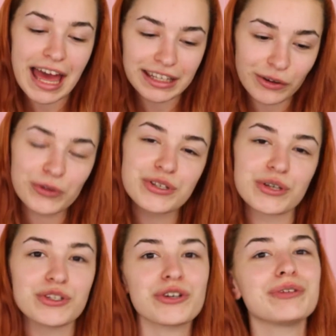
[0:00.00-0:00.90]
and
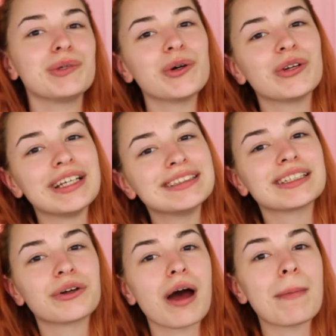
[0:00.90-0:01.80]
also join me on
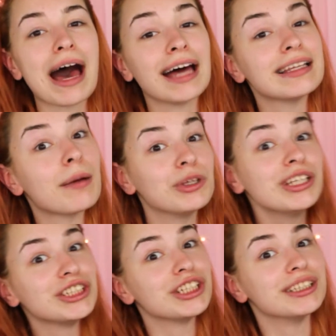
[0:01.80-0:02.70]
Instagram at
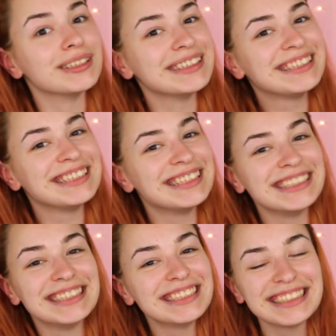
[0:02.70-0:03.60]
Ammunition.
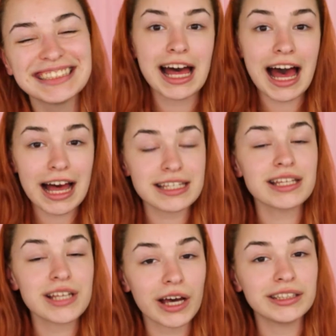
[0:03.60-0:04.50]
As
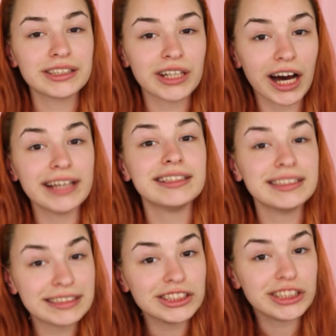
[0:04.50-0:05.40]
the title kindly
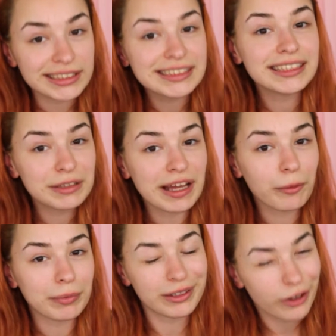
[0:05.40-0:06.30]
suggested
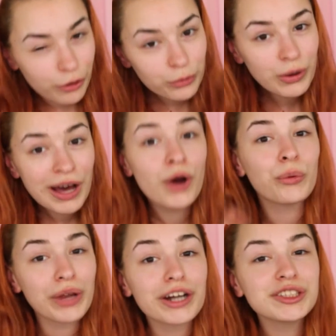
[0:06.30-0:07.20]
down below,
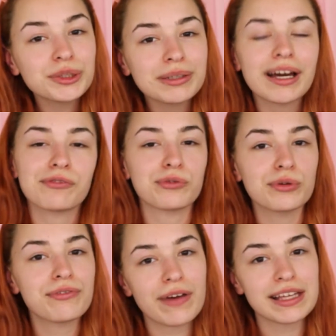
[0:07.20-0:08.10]
we are doing a
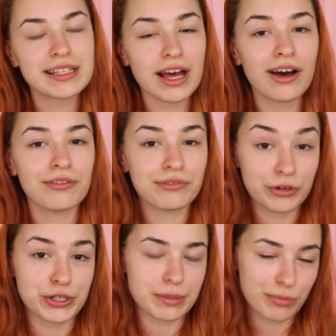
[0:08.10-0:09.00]
full face of
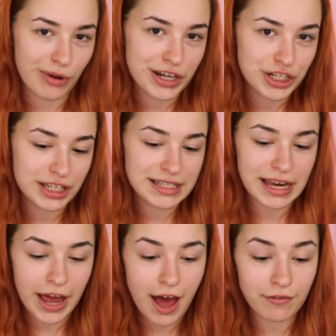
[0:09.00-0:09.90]
first impressions
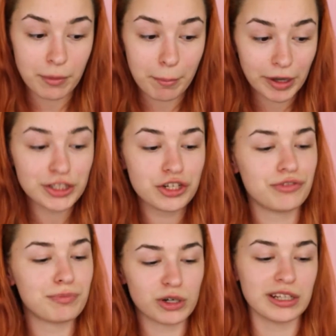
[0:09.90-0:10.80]
and I have a bunch
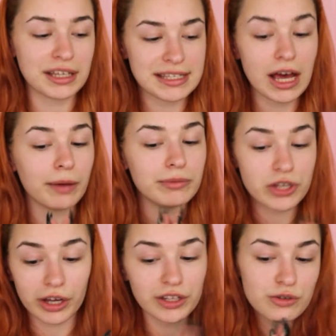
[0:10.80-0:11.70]
of products I'm
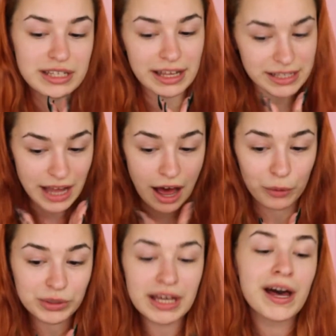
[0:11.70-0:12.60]
dying to test
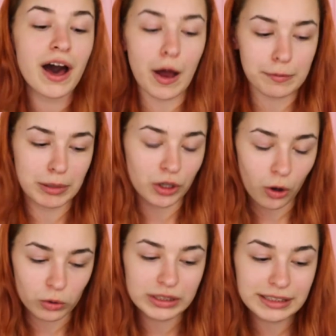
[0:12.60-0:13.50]
out. I've been
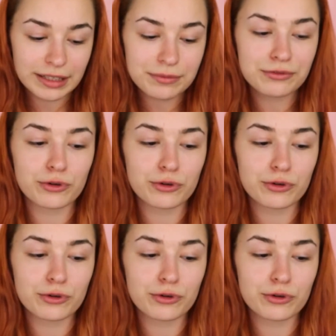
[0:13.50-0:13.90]
holding them